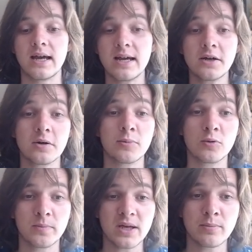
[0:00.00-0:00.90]

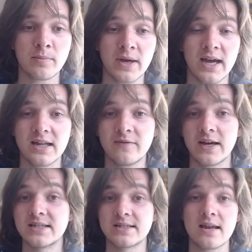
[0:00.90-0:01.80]
inkable Be Prepared
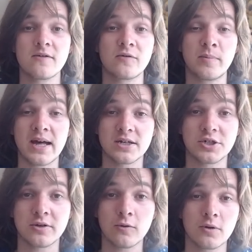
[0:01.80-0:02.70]
that instead of
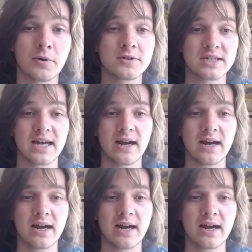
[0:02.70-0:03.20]
banishing all opposing